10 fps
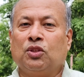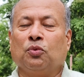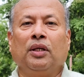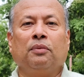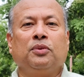So
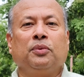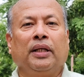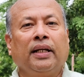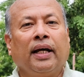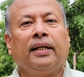we have to
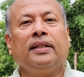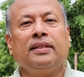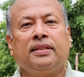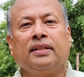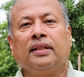
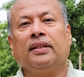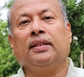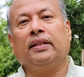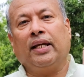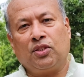inherit
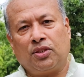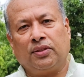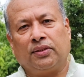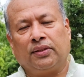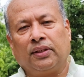the
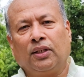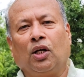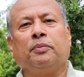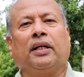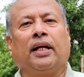nature
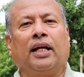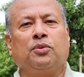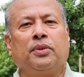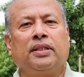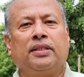of the
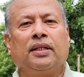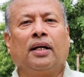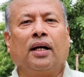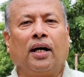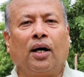graduates,
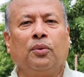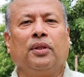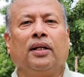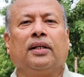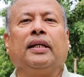how
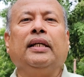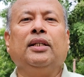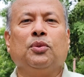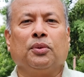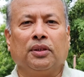they are
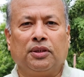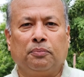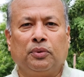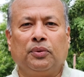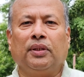keen to
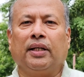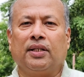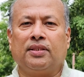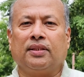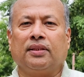contribute to the
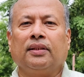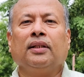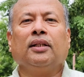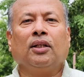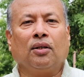nation.
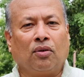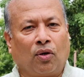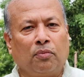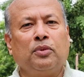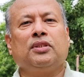
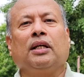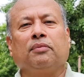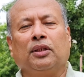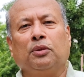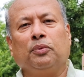Almost they
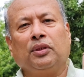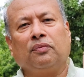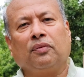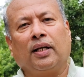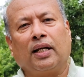have
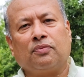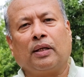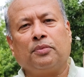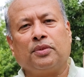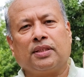contributed for last
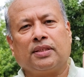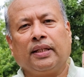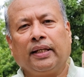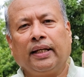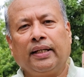5 to 6
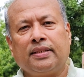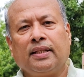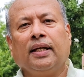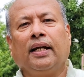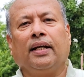decades,
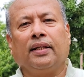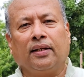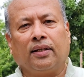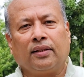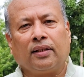and they
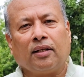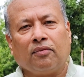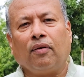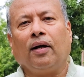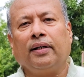are
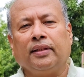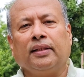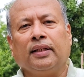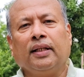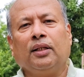confined
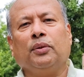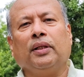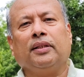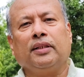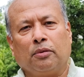to
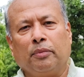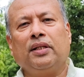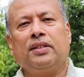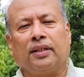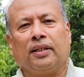their
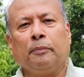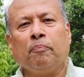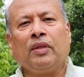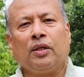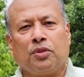determination
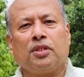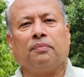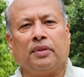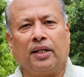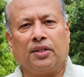to
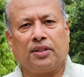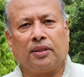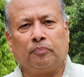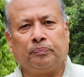serve the nation.